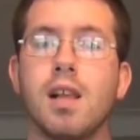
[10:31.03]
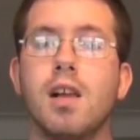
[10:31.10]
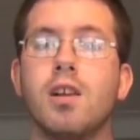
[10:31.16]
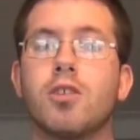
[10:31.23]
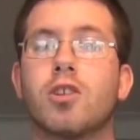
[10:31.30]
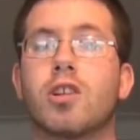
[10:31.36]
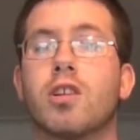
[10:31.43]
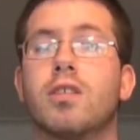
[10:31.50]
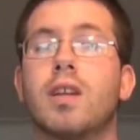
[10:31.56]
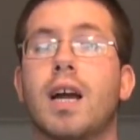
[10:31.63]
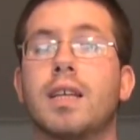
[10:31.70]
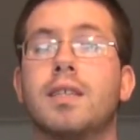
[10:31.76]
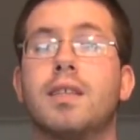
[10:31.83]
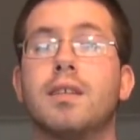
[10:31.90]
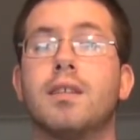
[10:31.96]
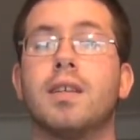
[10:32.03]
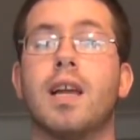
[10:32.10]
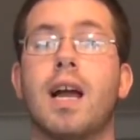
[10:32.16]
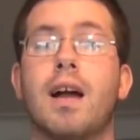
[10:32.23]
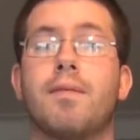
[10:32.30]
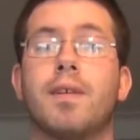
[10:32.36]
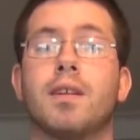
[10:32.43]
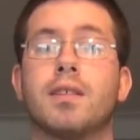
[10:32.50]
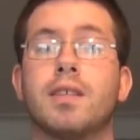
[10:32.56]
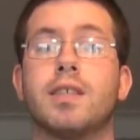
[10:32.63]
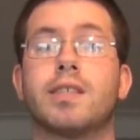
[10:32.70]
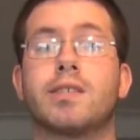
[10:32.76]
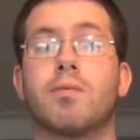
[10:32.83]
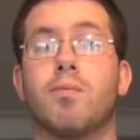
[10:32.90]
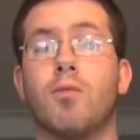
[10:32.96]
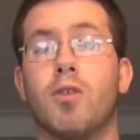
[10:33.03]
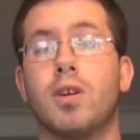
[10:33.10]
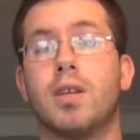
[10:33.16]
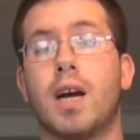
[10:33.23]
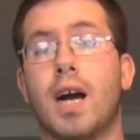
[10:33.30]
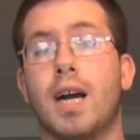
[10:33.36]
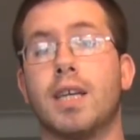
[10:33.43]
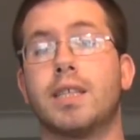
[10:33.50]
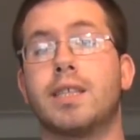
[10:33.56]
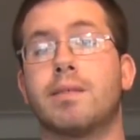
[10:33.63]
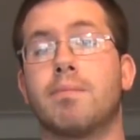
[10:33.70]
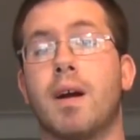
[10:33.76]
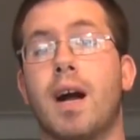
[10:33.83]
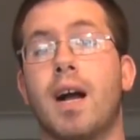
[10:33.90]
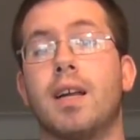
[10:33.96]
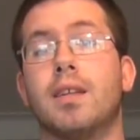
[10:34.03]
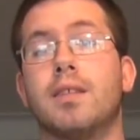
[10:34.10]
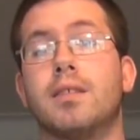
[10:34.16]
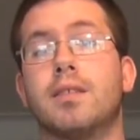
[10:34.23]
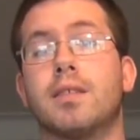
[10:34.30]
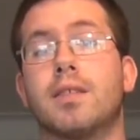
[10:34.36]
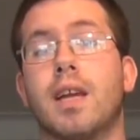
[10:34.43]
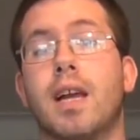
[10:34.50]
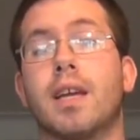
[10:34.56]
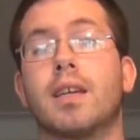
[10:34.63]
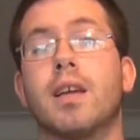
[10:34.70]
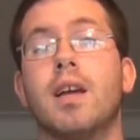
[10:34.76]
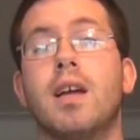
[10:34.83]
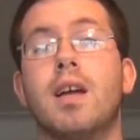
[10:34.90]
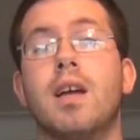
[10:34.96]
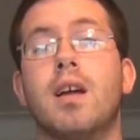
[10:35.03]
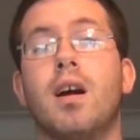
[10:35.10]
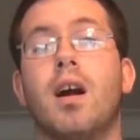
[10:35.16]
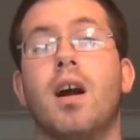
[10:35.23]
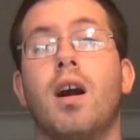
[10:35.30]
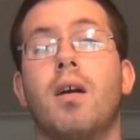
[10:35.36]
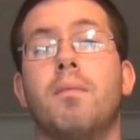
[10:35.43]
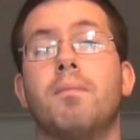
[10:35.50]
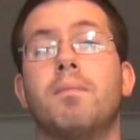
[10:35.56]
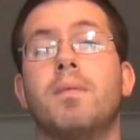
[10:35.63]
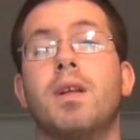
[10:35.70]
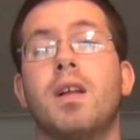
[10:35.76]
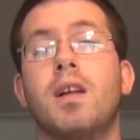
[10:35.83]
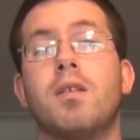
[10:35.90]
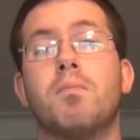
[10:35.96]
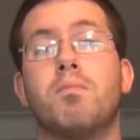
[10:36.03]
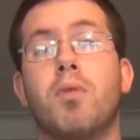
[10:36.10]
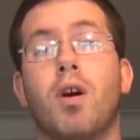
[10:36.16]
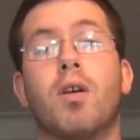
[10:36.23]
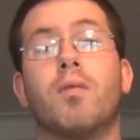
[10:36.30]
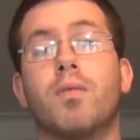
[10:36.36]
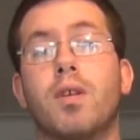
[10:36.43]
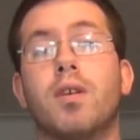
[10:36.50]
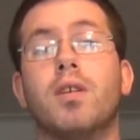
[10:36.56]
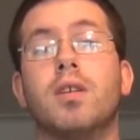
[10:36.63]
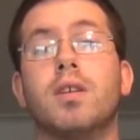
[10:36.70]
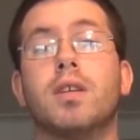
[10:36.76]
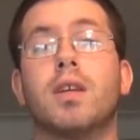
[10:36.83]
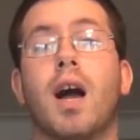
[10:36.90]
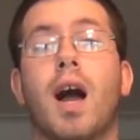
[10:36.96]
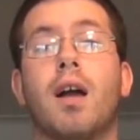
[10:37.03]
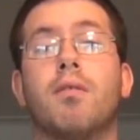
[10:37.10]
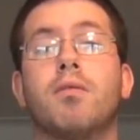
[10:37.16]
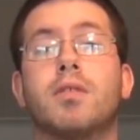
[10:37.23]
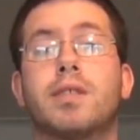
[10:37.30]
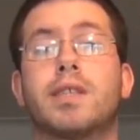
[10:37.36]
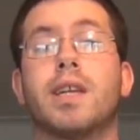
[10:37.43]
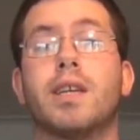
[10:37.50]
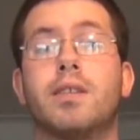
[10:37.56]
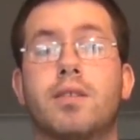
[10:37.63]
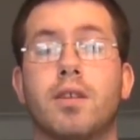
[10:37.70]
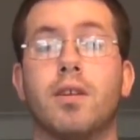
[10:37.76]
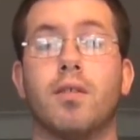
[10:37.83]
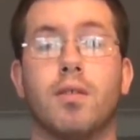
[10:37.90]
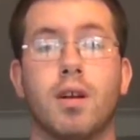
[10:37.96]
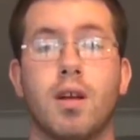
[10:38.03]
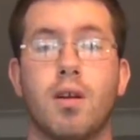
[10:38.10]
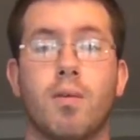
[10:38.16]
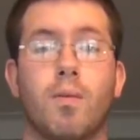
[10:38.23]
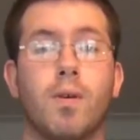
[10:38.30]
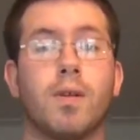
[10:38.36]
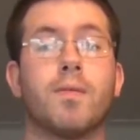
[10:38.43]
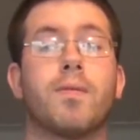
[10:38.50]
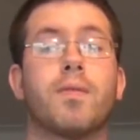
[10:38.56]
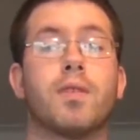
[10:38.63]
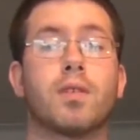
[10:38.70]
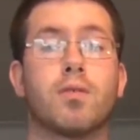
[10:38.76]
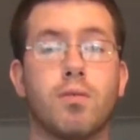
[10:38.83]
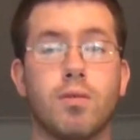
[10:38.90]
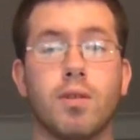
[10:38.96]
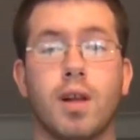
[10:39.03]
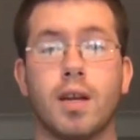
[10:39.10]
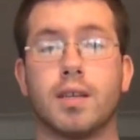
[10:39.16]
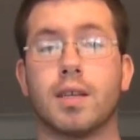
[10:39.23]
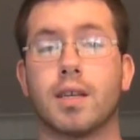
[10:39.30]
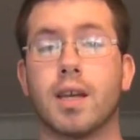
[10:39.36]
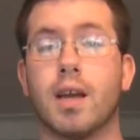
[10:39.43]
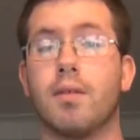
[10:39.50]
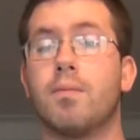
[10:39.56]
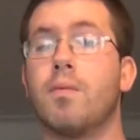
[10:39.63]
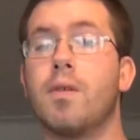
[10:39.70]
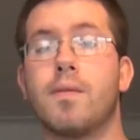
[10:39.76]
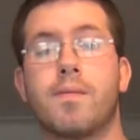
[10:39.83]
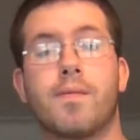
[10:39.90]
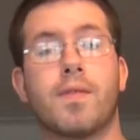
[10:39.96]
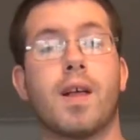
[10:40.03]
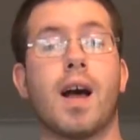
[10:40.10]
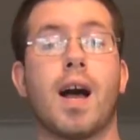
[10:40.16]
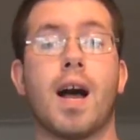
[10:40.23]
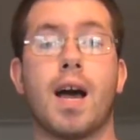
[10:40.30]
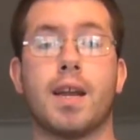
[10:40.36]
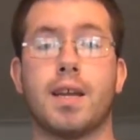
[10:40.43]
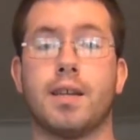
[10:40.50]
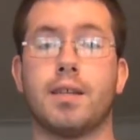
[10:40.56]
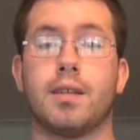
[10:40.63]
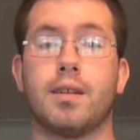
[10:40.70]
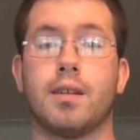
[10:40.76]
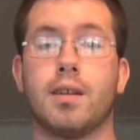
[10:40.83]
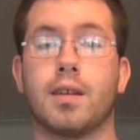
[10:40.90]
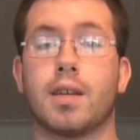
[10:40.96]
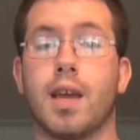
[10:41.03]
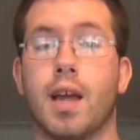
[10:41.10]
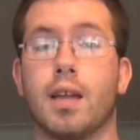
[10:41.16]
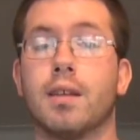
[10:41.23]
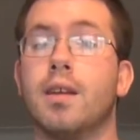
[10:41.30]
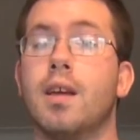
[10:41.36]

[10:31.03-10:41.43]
Should ideally have at least one hide spot in the tank, but really I would say two. One for the cool end again, one for the hot end again,